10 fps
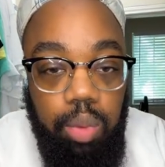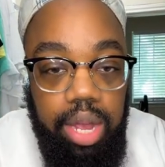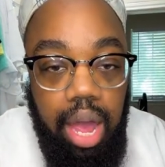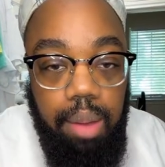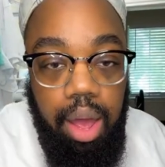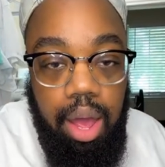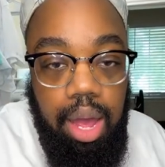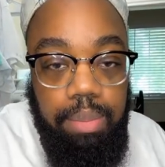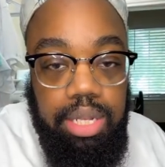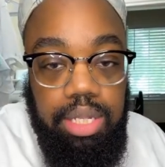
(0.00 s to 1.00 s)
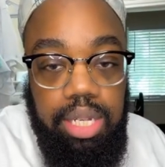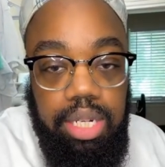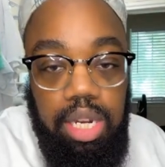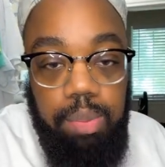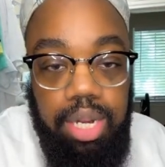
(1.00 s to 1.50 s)
We got uh, Miss
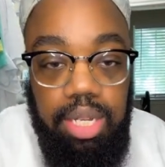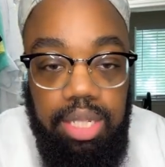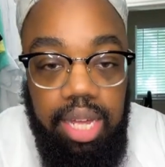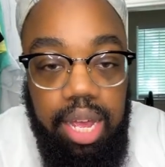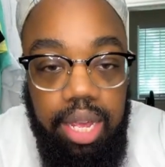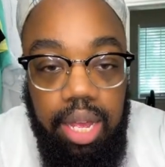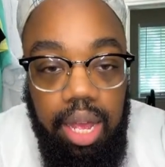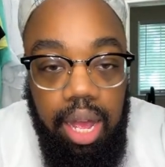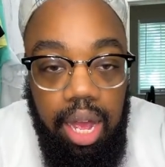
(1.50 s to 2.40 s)
Tish up in this thing.